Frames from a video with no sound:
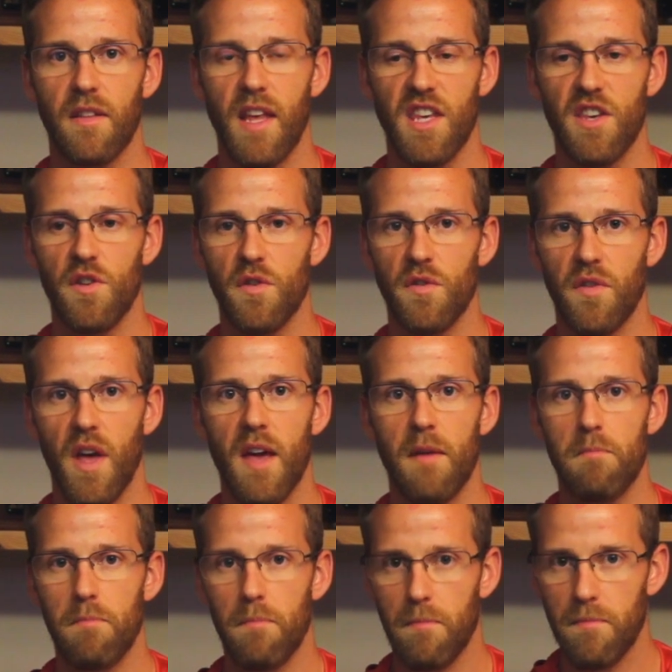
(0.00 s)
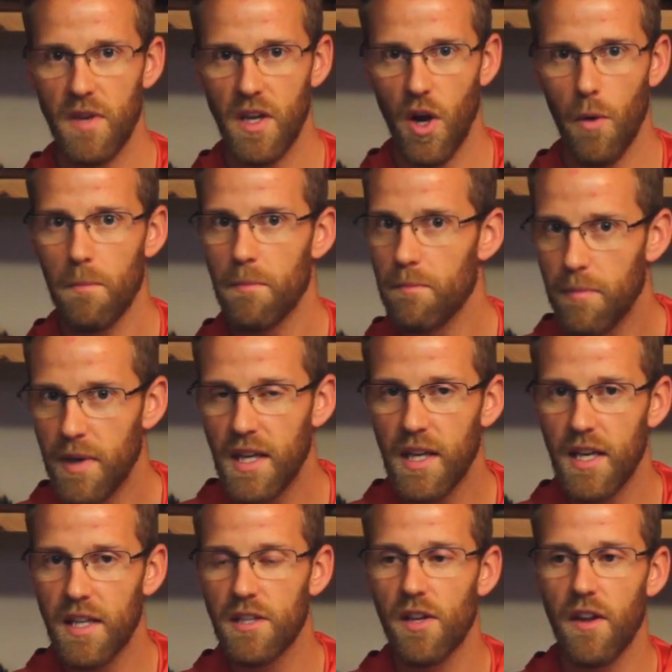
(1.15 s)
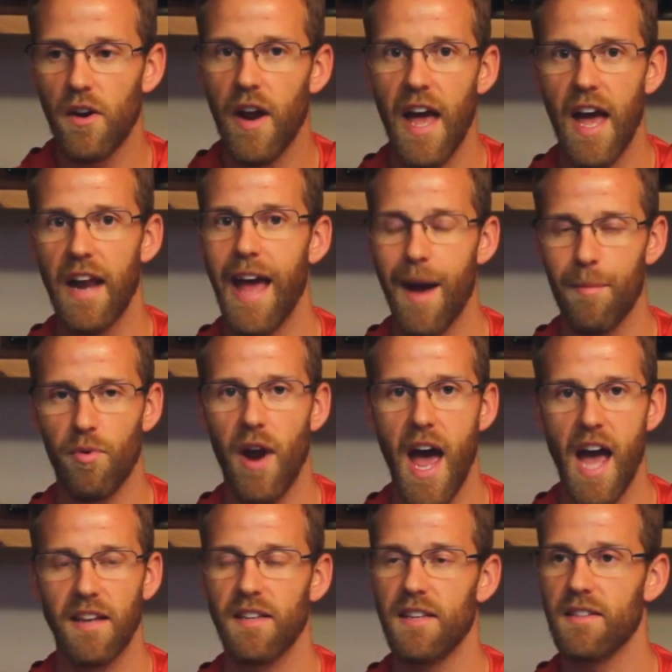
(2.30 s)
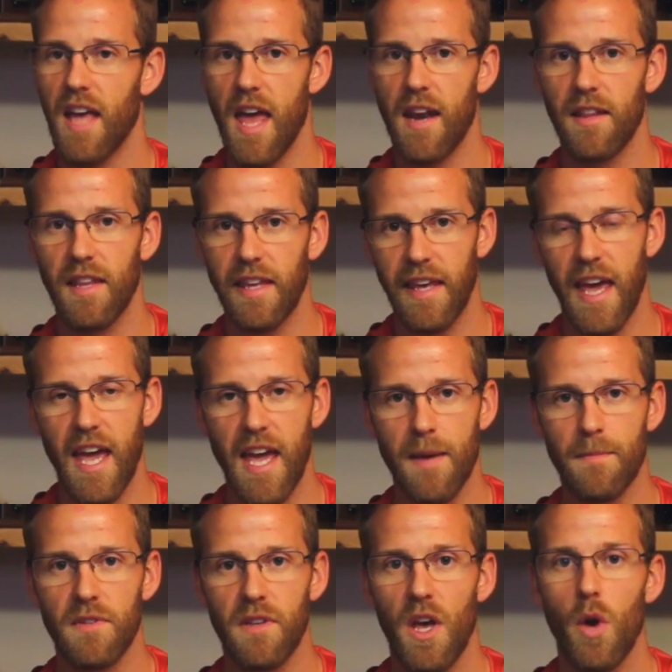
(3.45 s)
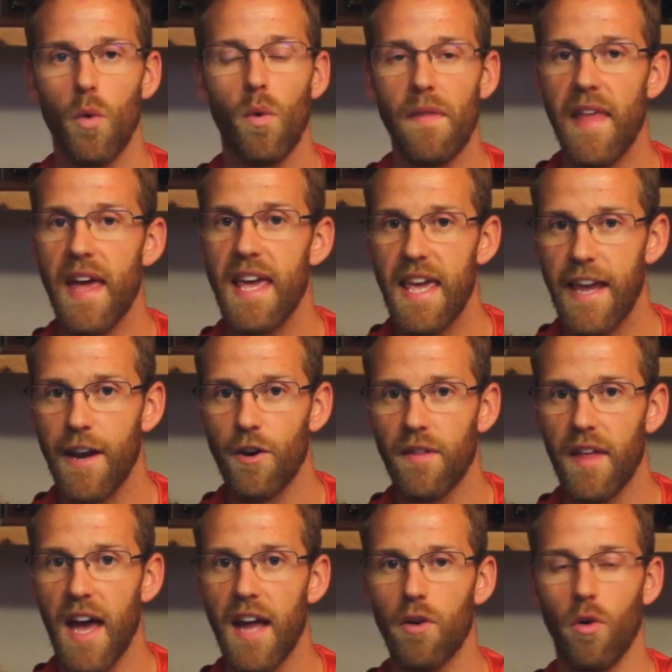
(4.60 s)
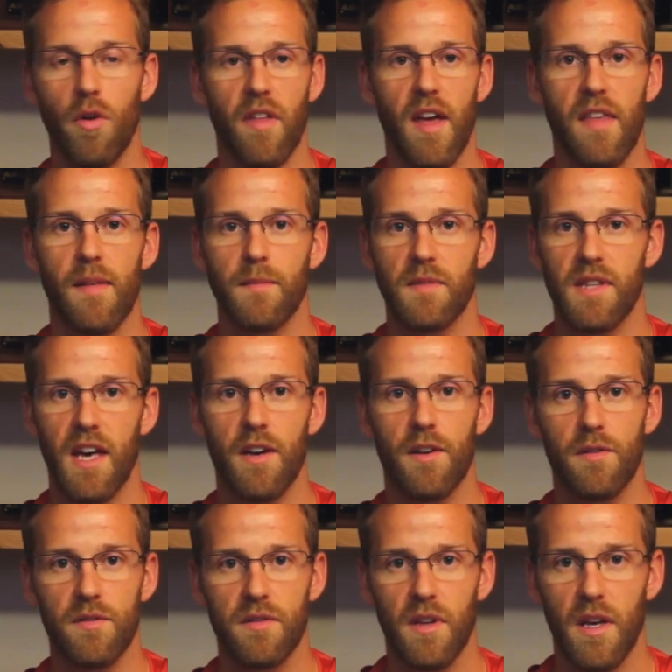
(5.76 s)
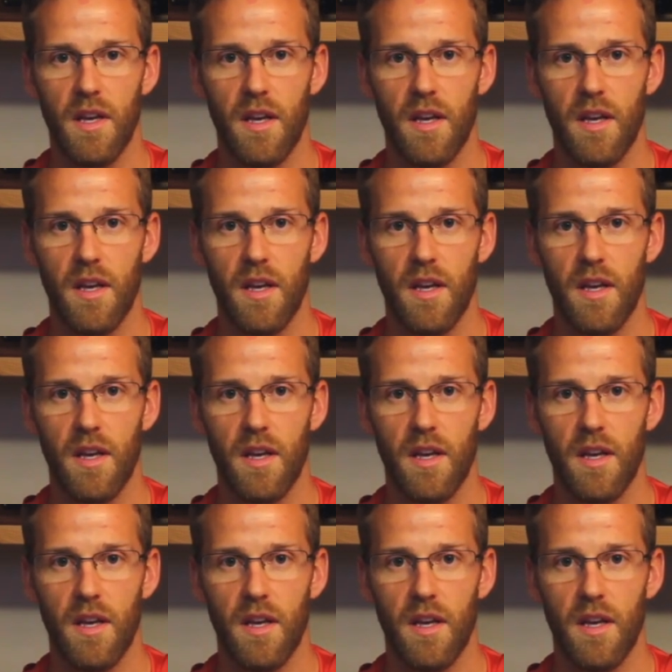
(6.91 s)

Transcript: that you've beat into their head at practice and in the games, when they hear that or they themselves